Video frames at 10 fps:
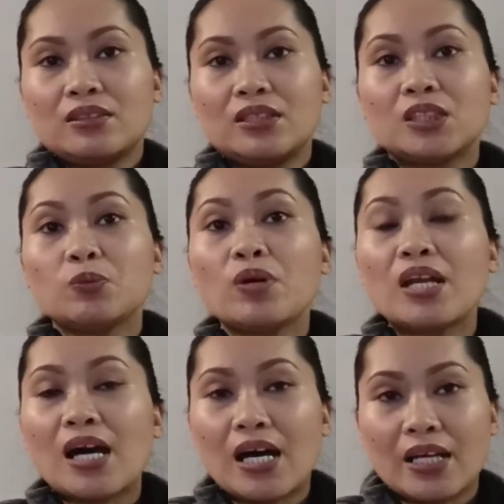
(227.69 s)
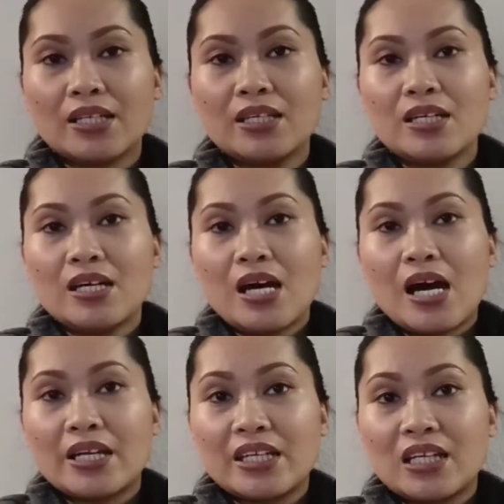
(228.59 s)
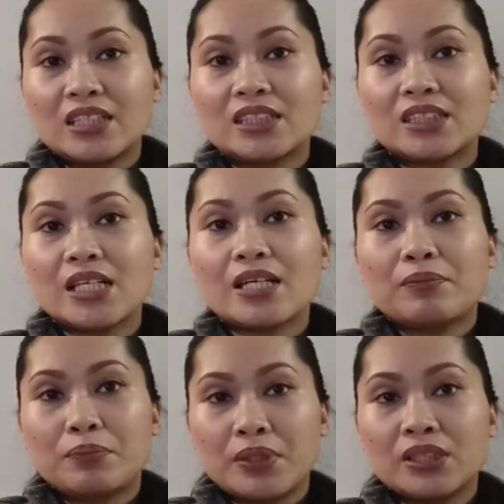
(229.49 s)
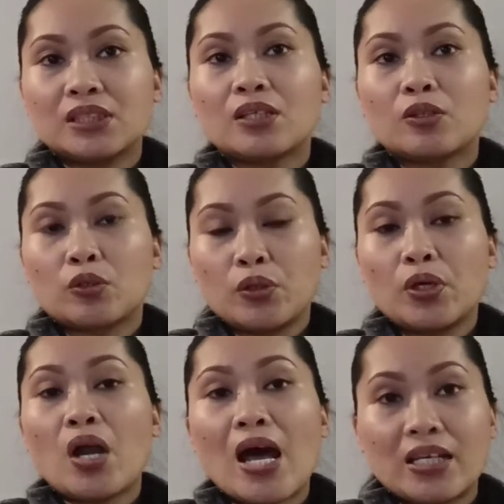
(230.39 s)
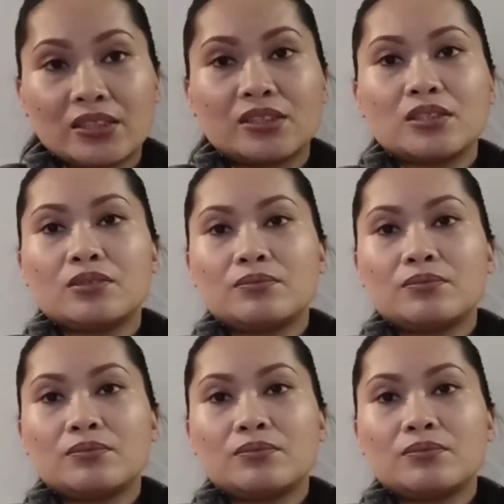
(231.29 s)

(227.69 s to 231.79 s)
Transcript: This will add a realistic piece to your answer.